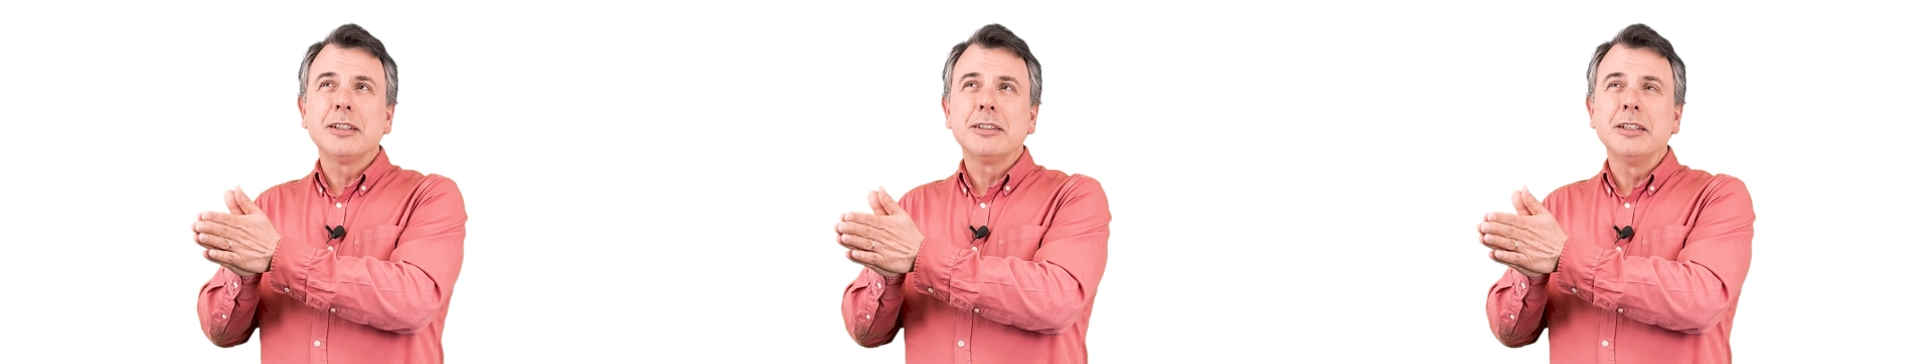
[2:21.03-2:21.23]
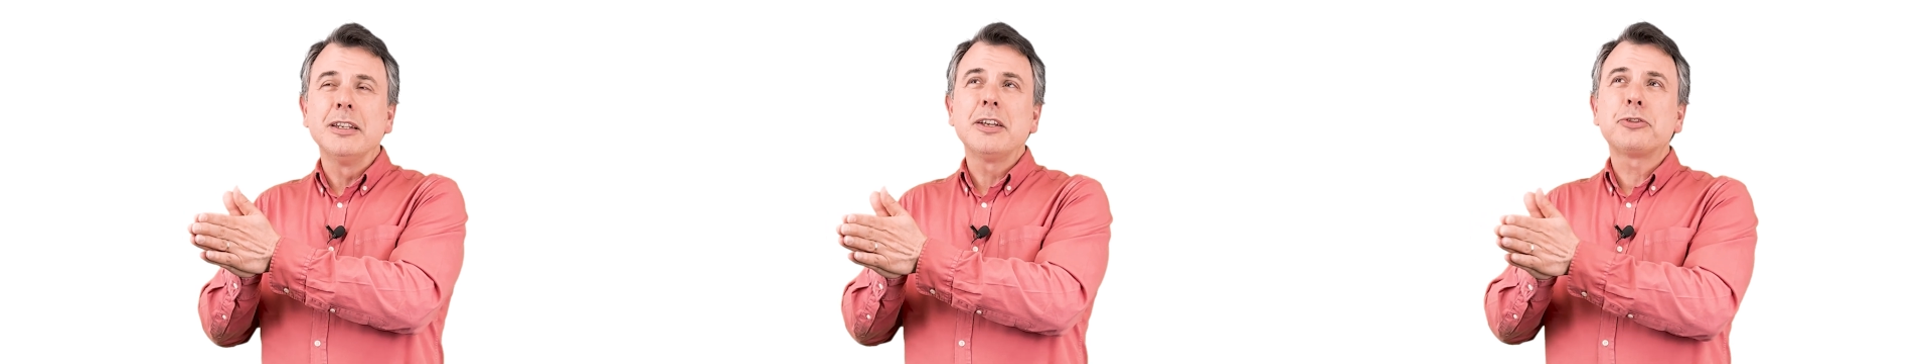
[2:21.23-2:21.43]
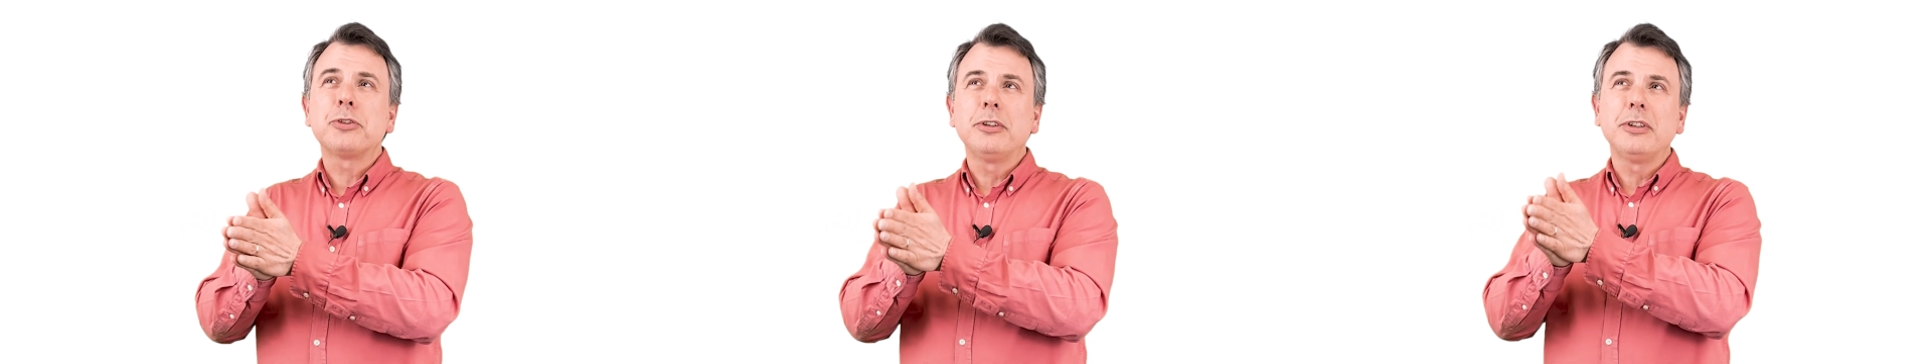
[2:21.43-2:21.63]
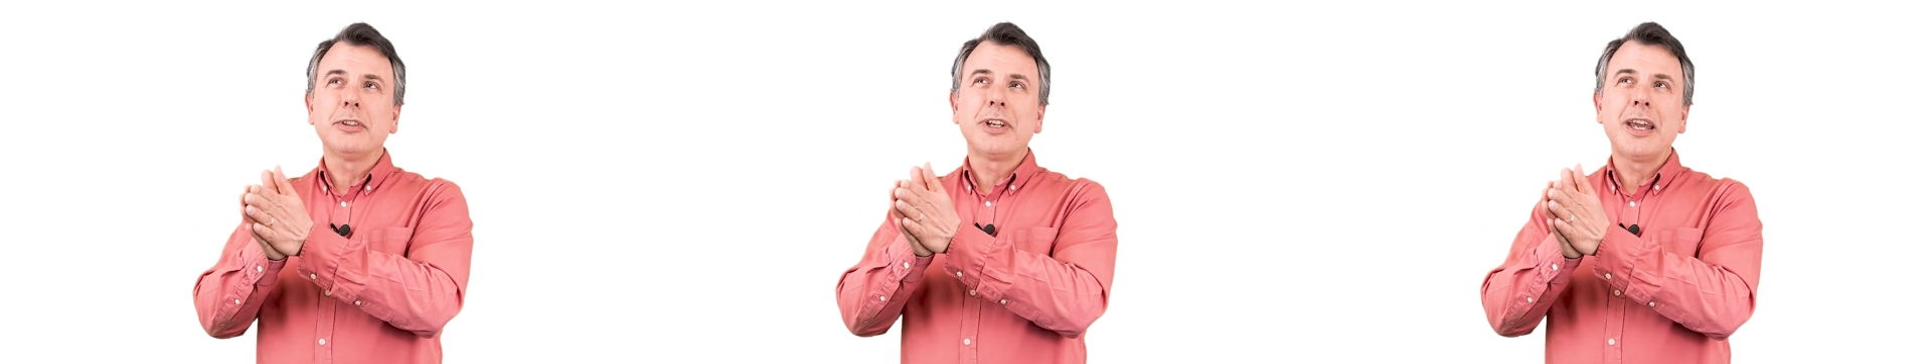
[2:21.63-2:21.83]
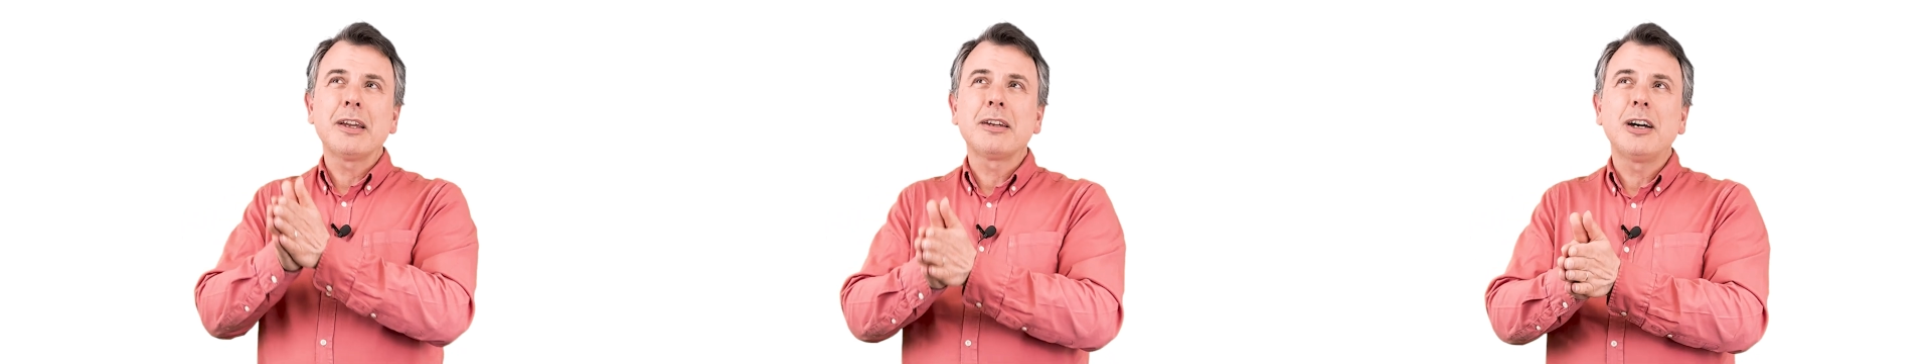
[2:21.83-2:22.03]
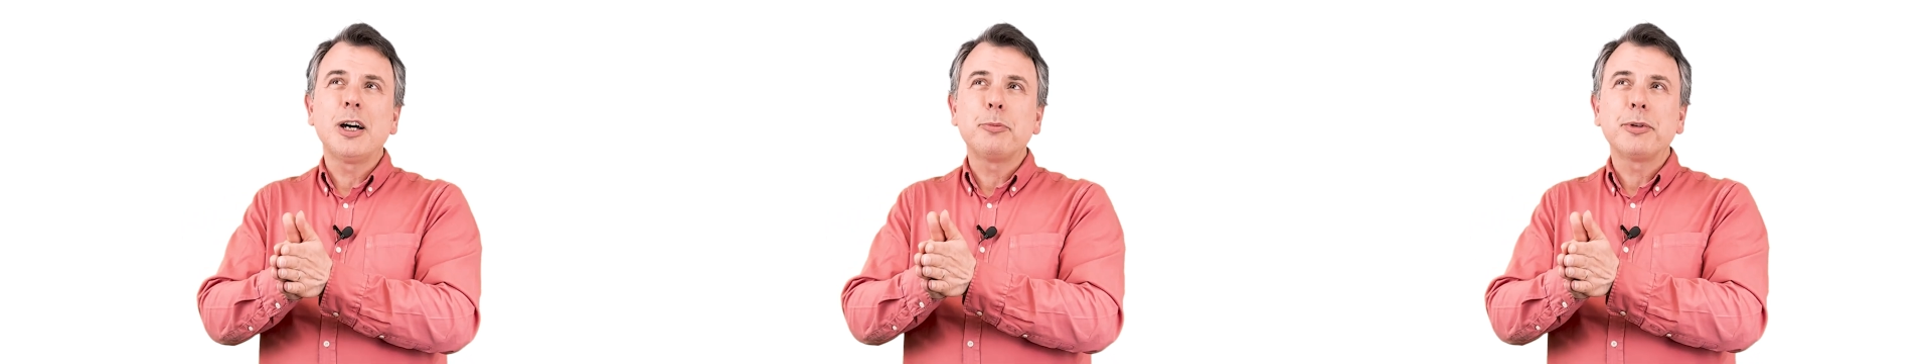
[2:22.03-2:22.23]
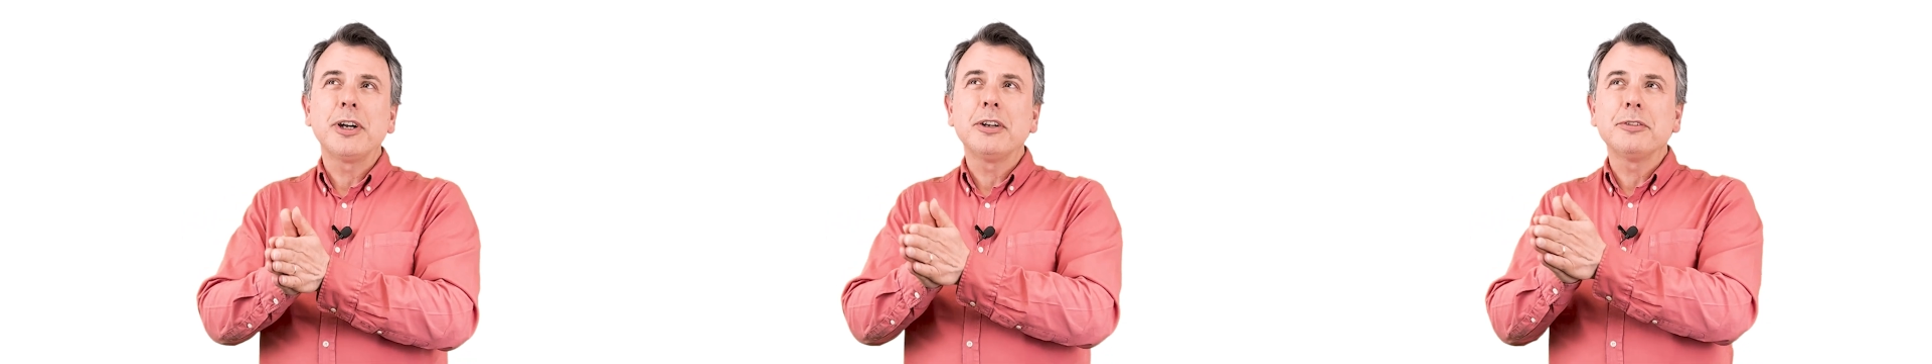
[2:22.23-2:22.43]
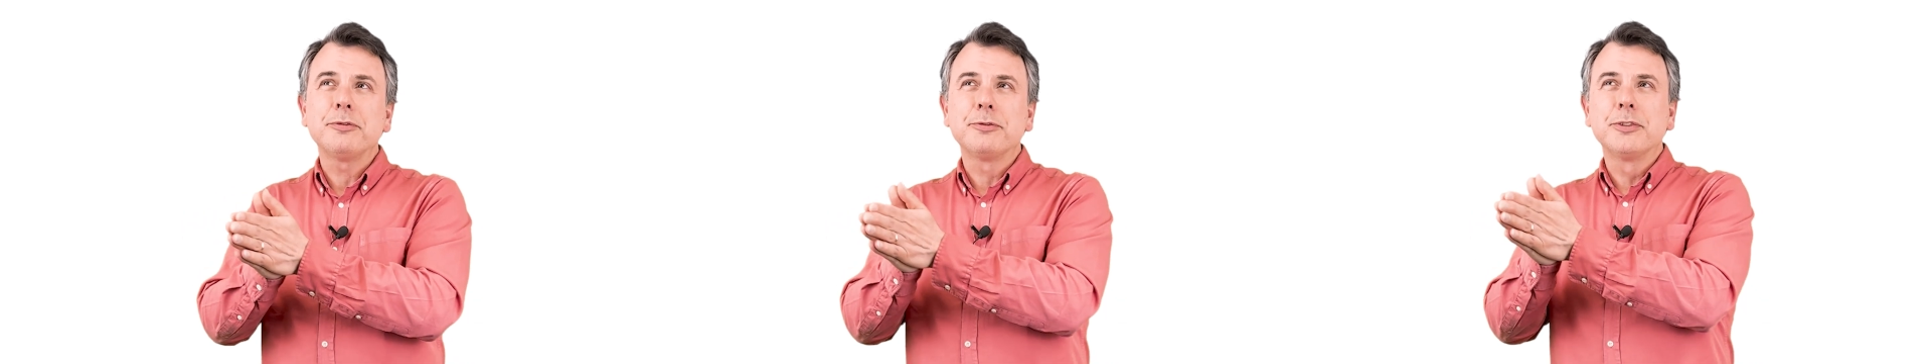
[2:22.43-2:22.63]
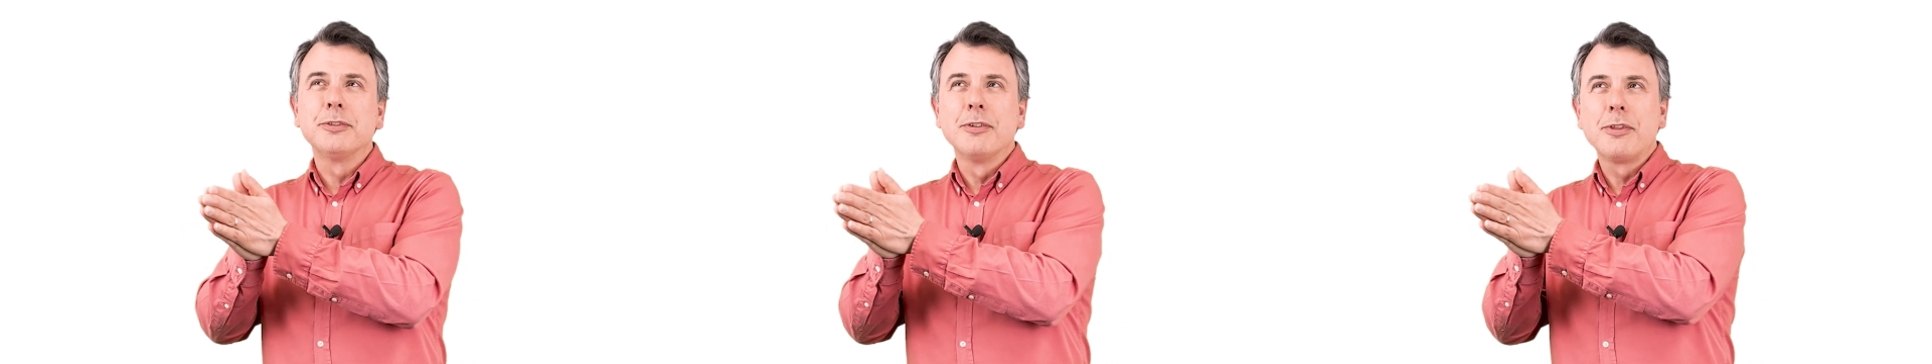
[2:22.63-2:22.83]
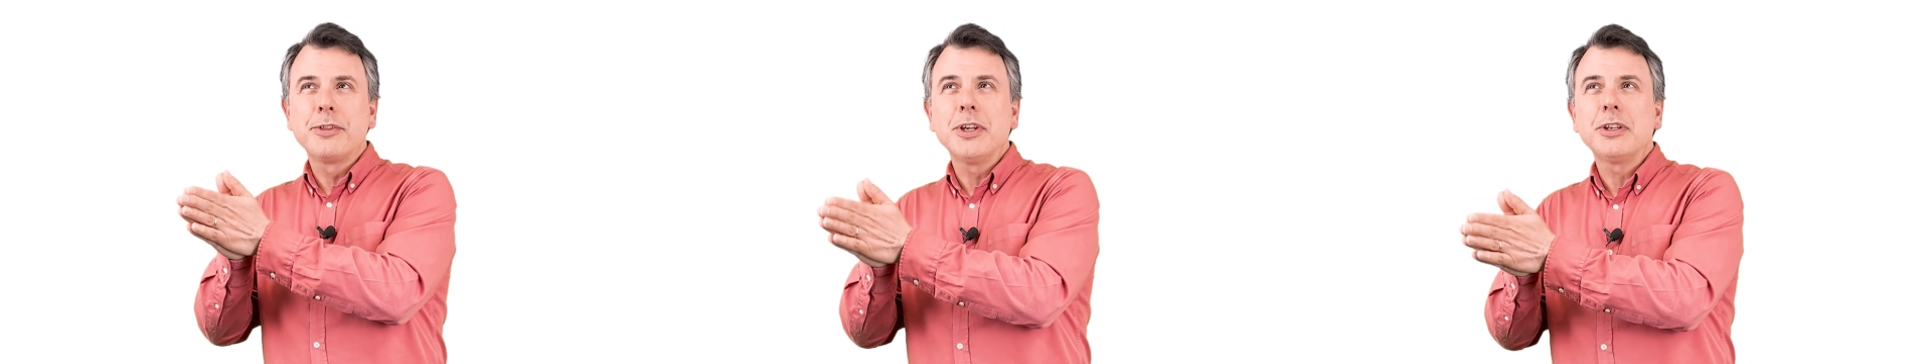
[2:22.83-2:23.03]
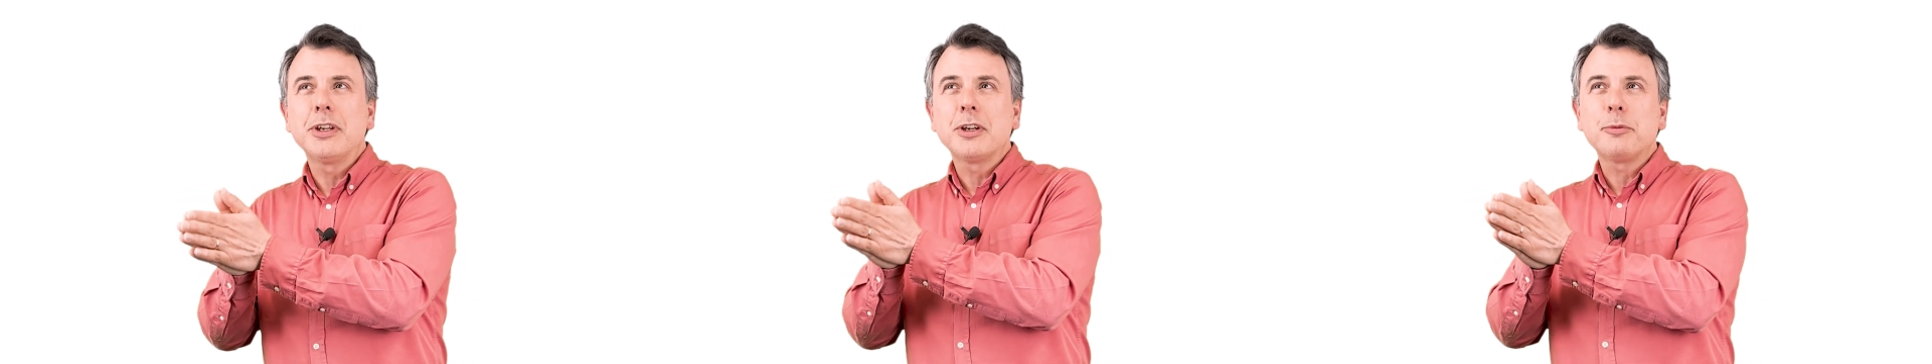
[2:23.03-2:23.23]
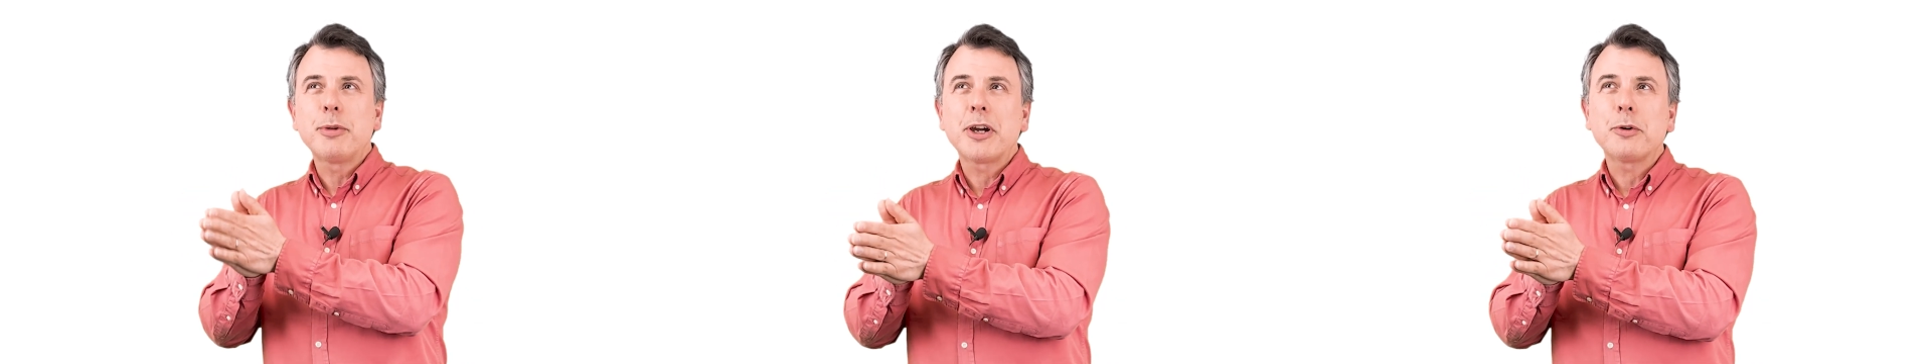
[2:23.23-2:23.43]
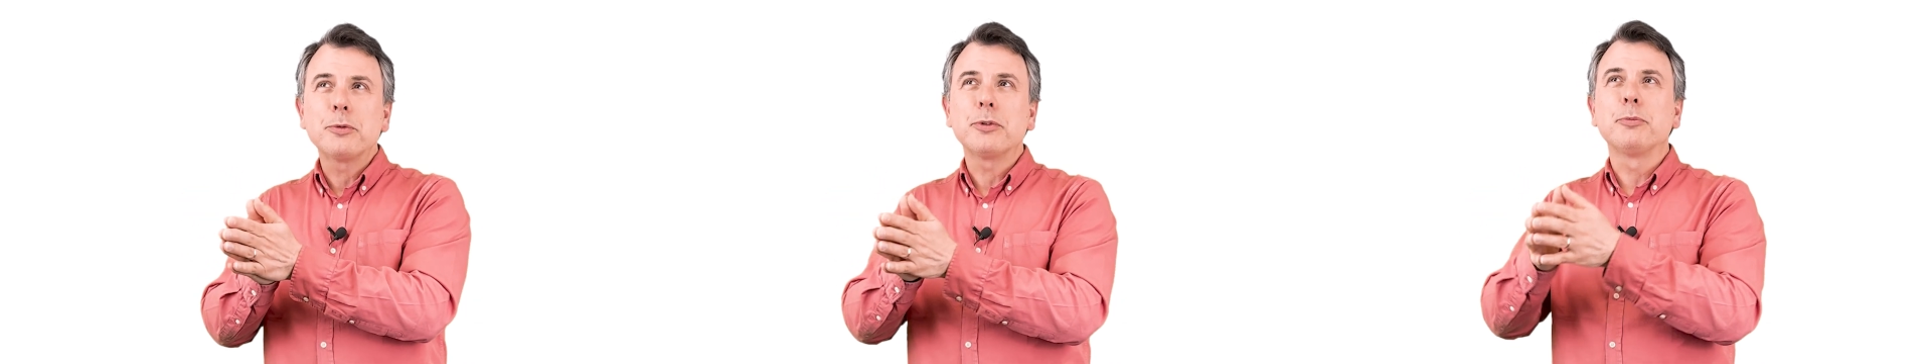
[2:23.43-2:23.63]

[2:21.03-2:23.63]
initial hiccup of thinking about